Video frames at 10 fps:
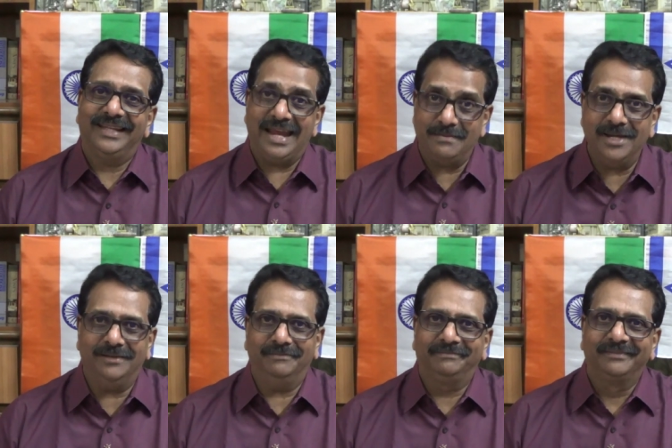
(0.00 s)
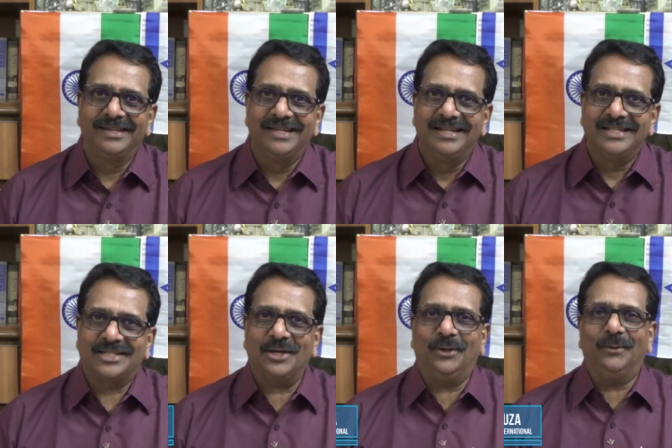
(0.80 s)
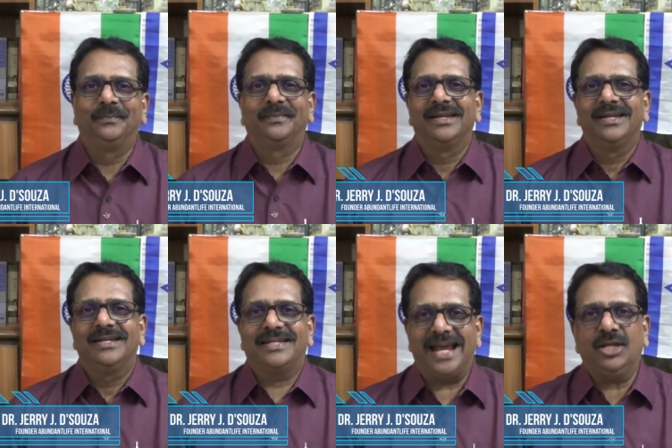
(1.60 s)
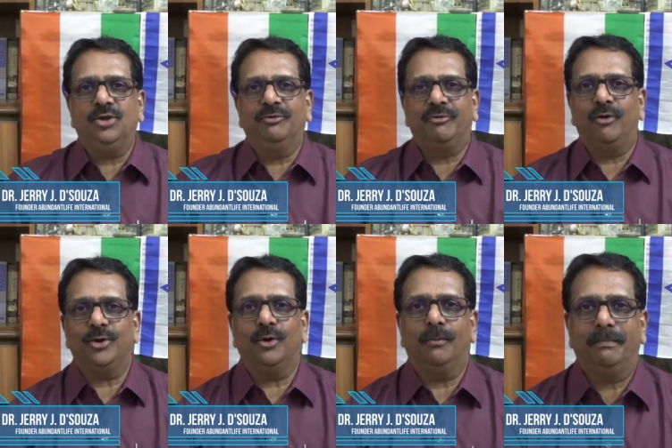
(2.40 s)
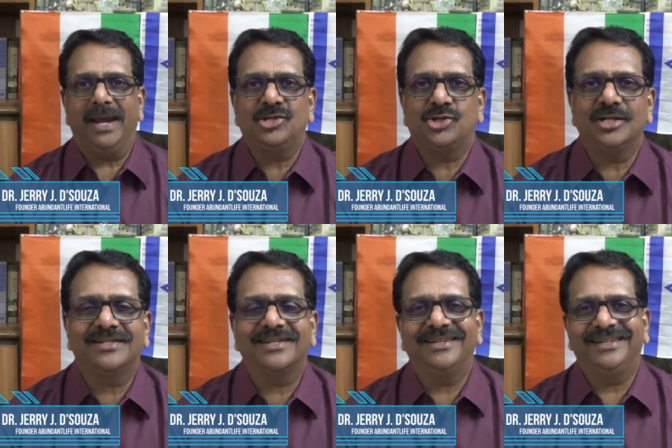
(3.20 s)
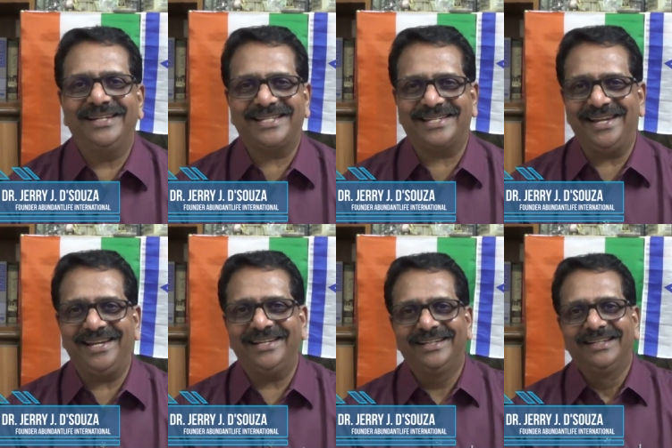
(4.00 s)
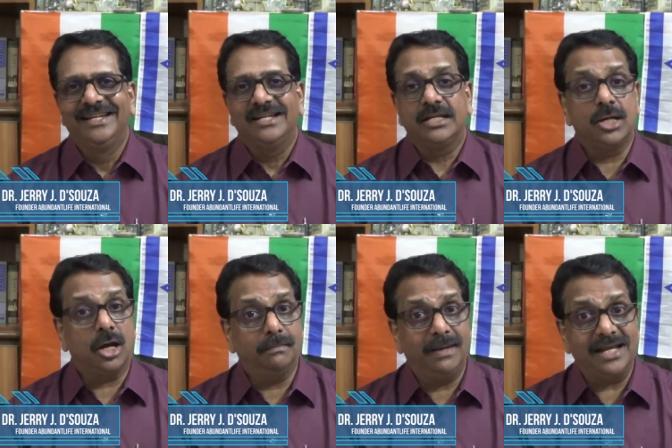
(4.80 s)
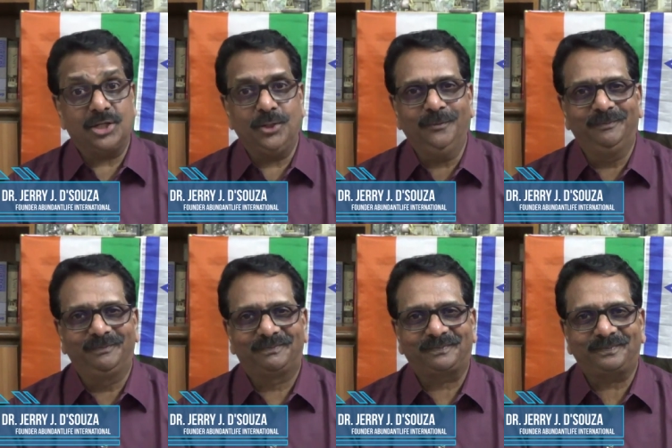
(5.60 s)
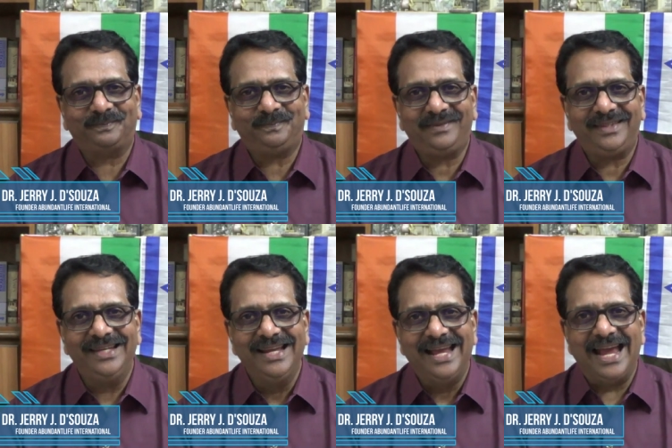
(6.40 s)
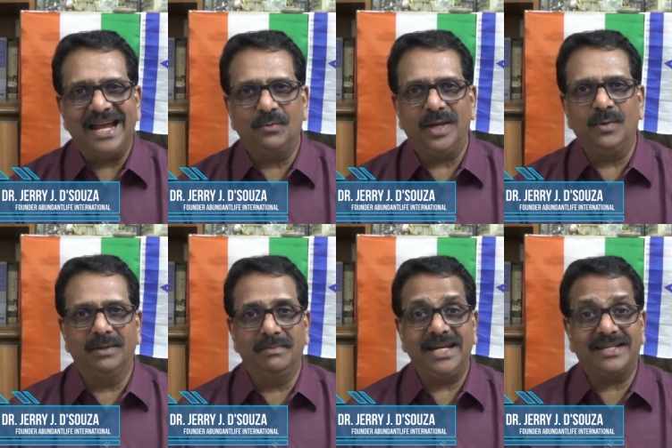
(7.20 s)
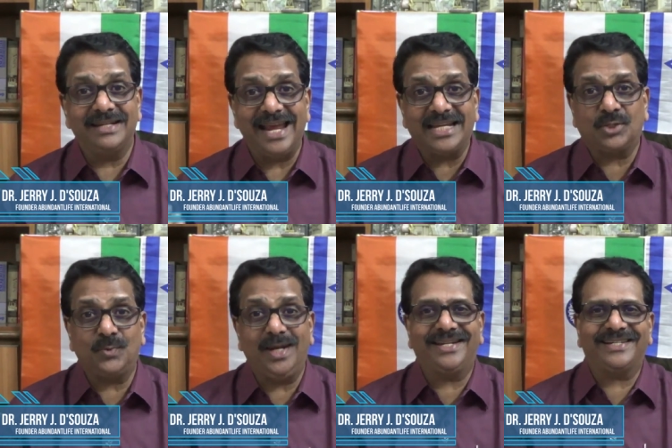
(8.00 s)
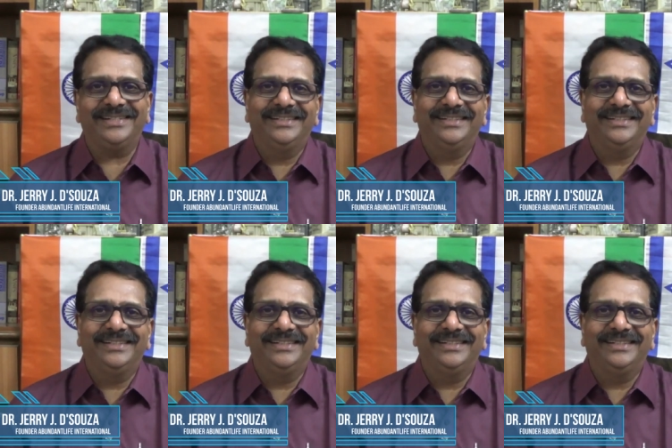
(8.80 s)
Amen. So, thank you for your patient listening. God bless you. And we will meet next week,